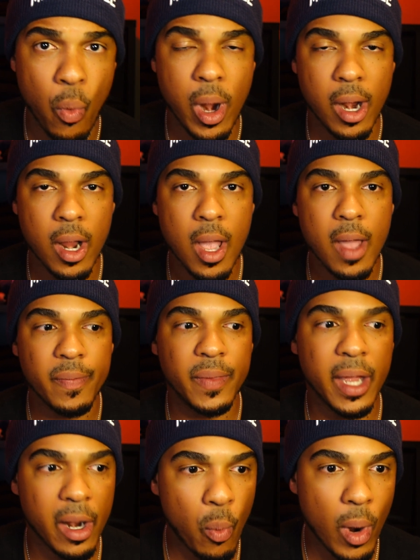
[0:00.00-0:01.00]
where
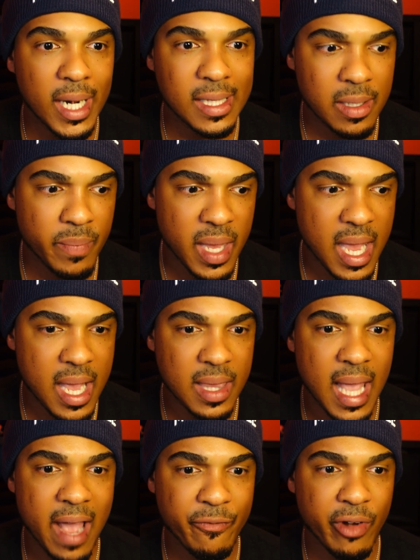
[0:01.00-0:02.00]
they're wanting to be
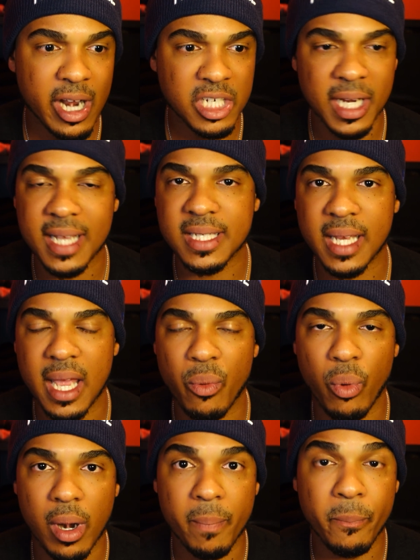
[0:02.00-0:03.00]
that franchise
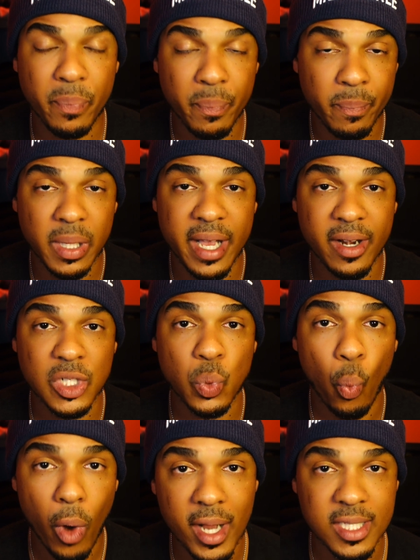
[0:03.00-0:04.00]
again, where players
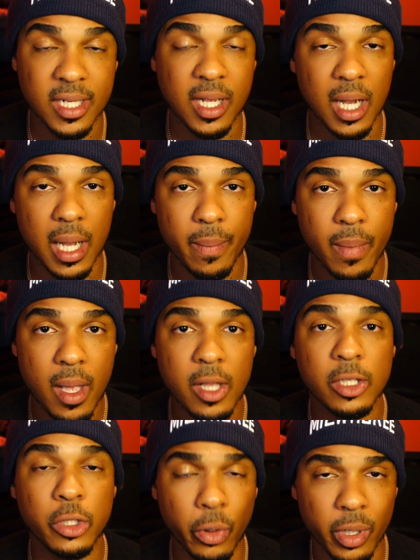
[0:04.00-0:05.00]
want to come
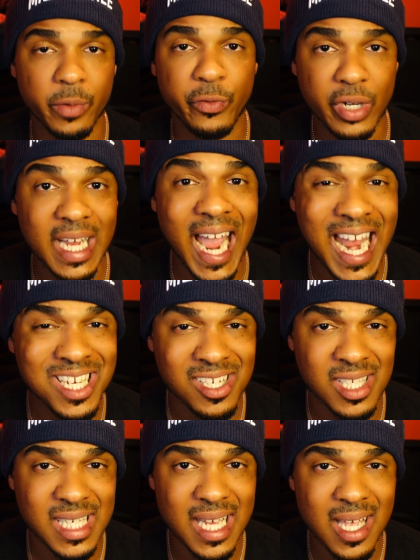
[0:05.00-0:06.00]
during free
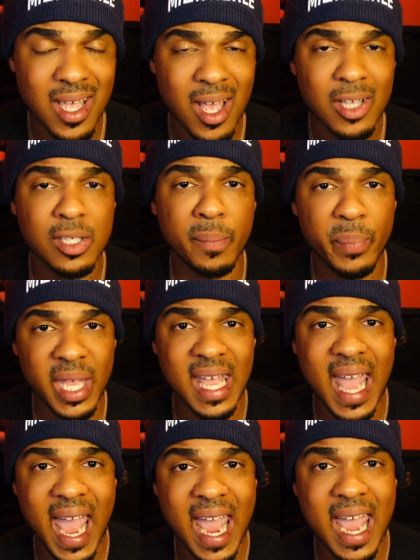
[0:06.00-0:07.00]
agency to
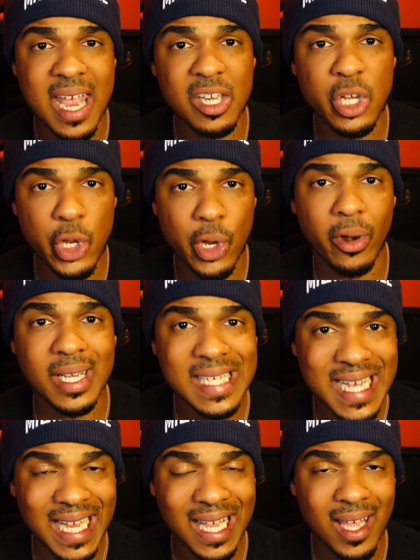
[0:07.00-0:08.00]
be a New York
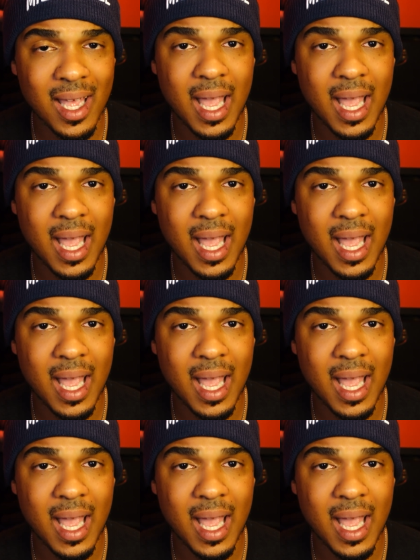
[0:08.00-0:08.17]
Knick